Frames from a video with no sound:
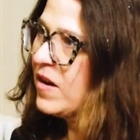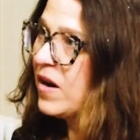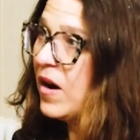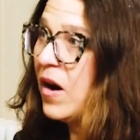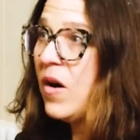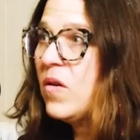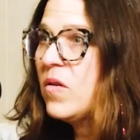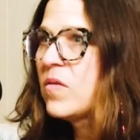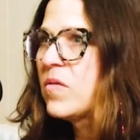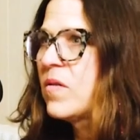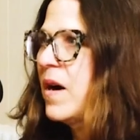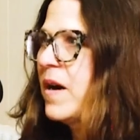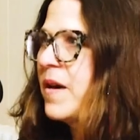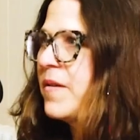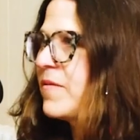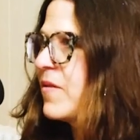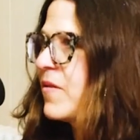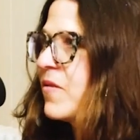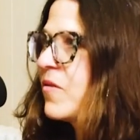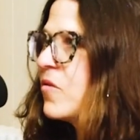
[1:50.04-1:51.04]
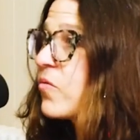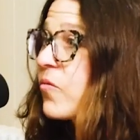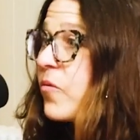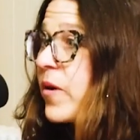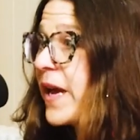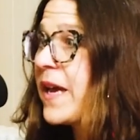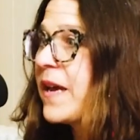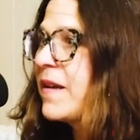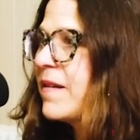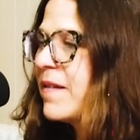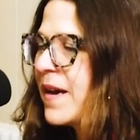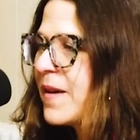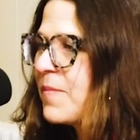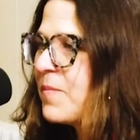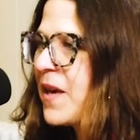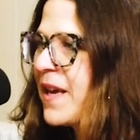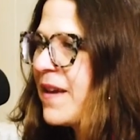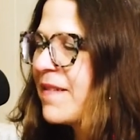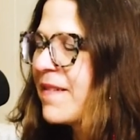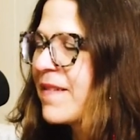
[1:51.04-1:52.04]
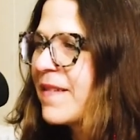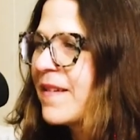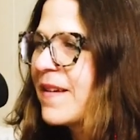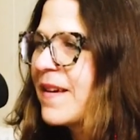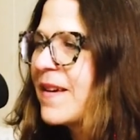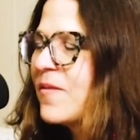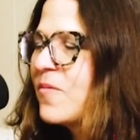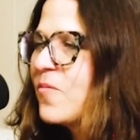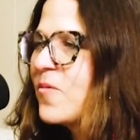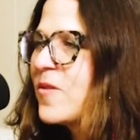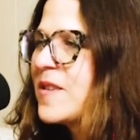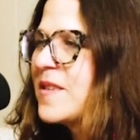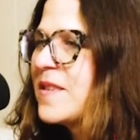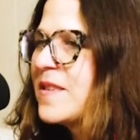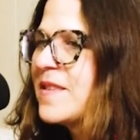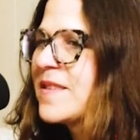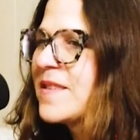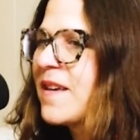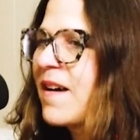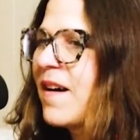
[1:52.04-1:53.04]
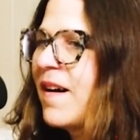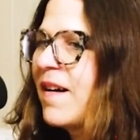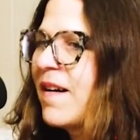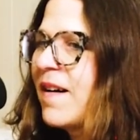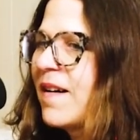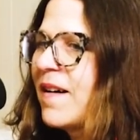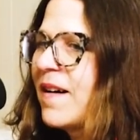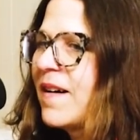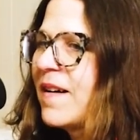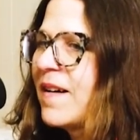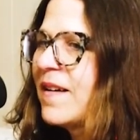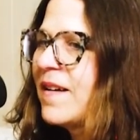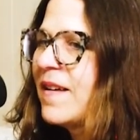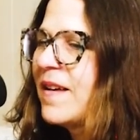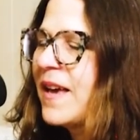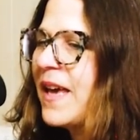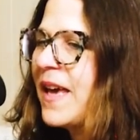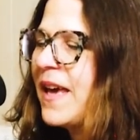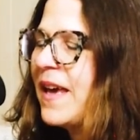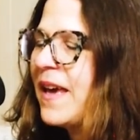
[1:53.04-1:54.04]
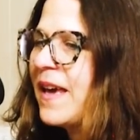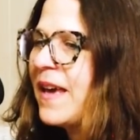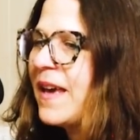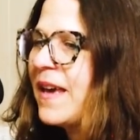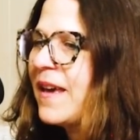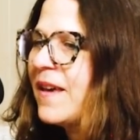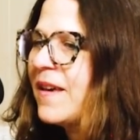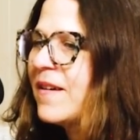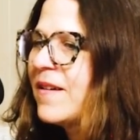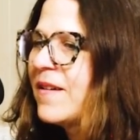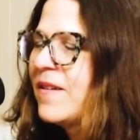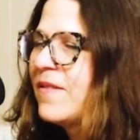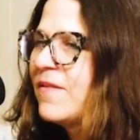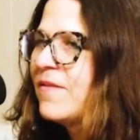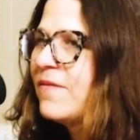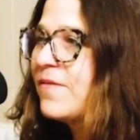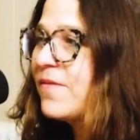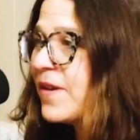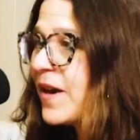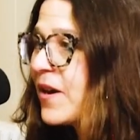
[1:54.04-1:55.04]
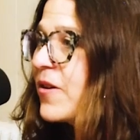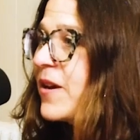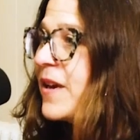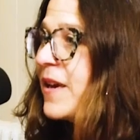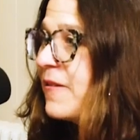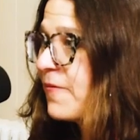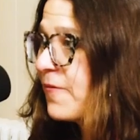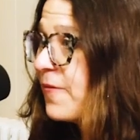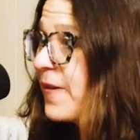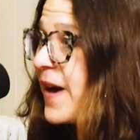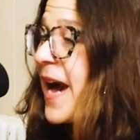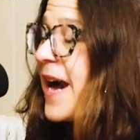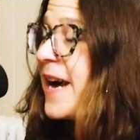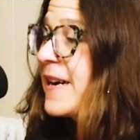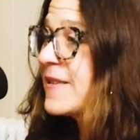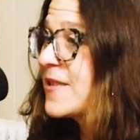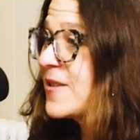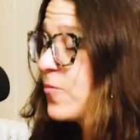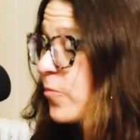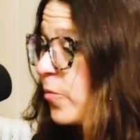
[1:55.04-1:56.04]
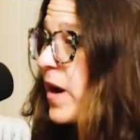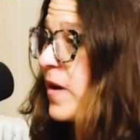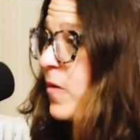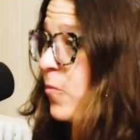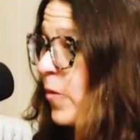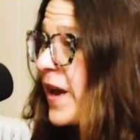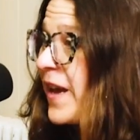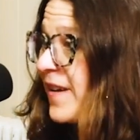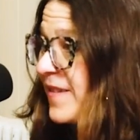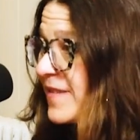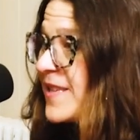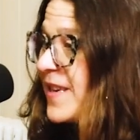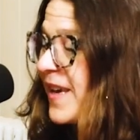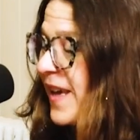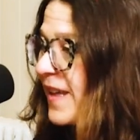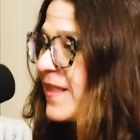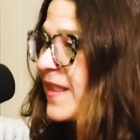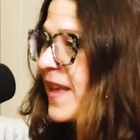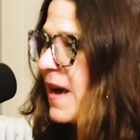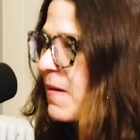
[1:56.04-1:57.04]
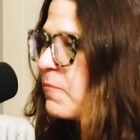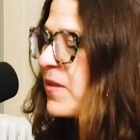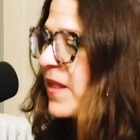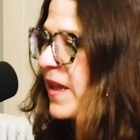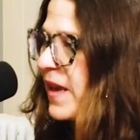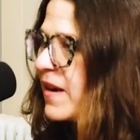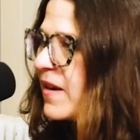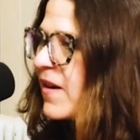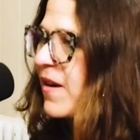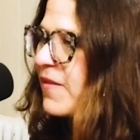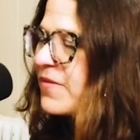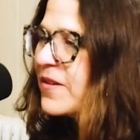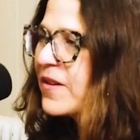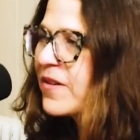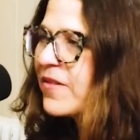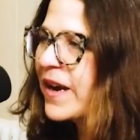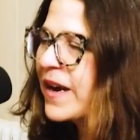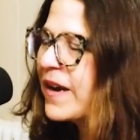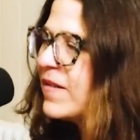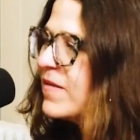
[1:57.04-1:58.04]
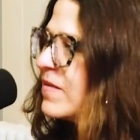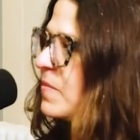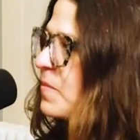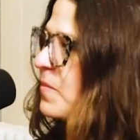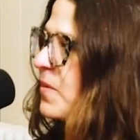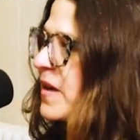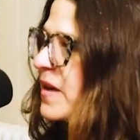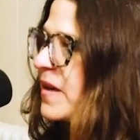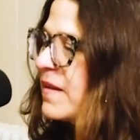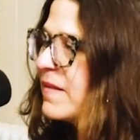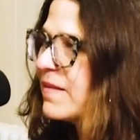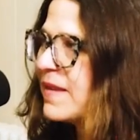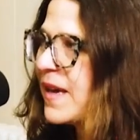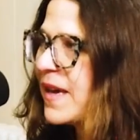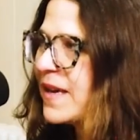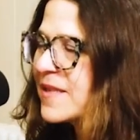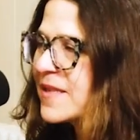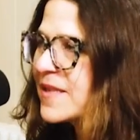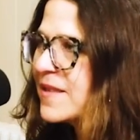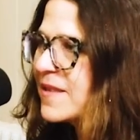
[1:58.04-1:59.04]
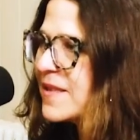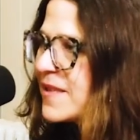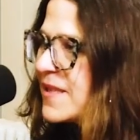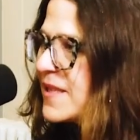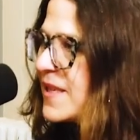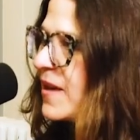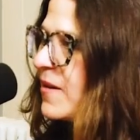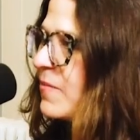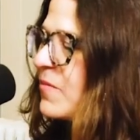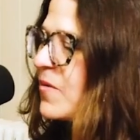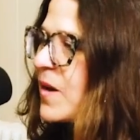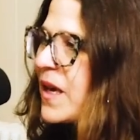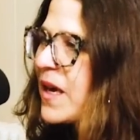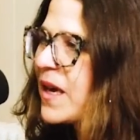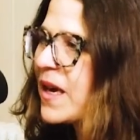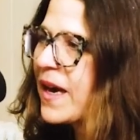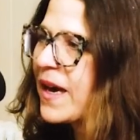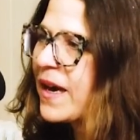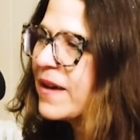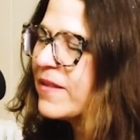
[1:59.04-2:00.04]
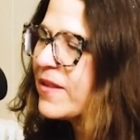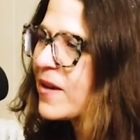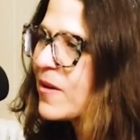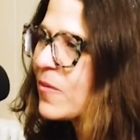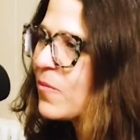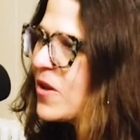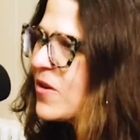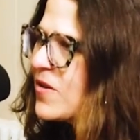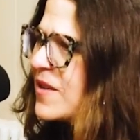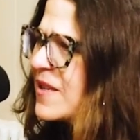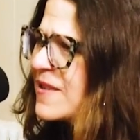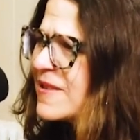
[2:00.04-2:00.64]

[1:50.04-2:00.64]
Oh, great. I mean, it was a very fast runway to get that plane off the ground. But thanks to the team we had, the community